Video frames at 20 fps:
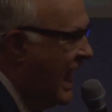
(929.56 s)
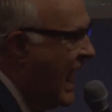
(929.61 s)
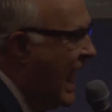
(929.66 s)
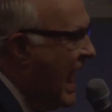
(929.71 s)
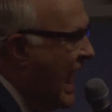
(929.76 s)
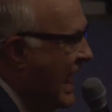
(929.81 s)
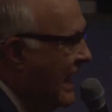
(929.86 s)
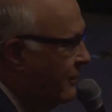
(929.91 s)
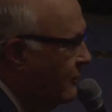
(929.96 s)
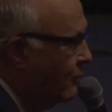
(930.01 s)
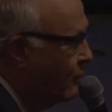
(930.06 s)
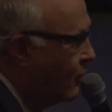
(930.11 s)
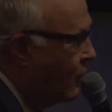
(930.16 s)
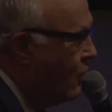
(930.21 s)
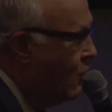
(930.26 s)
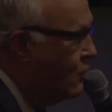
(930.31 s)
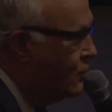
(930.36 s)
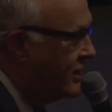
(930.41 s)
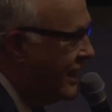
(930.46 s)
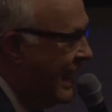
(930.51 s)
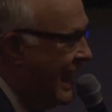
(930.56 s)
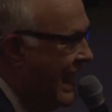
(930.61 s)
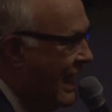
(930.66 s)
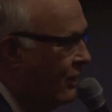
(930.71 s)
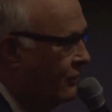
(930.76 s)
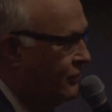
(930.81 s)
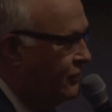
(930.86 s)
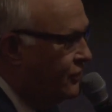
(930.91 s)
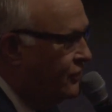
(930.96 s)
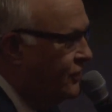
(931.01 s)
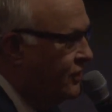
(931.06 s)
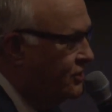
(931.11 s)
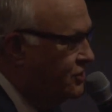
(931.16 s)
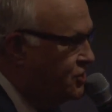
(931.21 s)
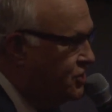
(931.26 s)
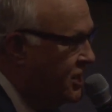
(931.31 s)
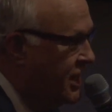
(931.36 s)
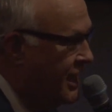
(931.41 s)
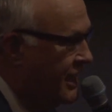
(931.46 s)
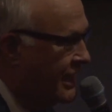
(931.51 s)
and wrote out the
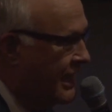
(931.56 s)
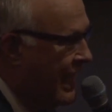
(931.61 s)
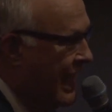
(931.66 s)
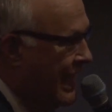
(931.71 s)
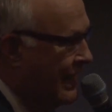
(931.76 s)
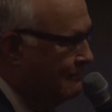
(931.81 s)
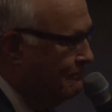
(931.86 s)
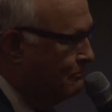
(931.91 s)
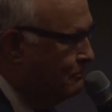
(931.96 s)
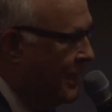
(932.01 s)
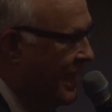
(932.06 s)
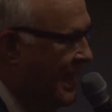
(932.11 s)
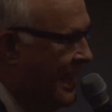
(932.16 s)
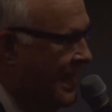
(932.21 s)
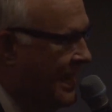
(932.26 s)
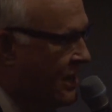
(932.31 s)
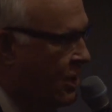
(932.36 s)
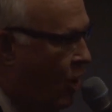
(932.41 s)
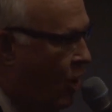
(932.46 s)
check and paid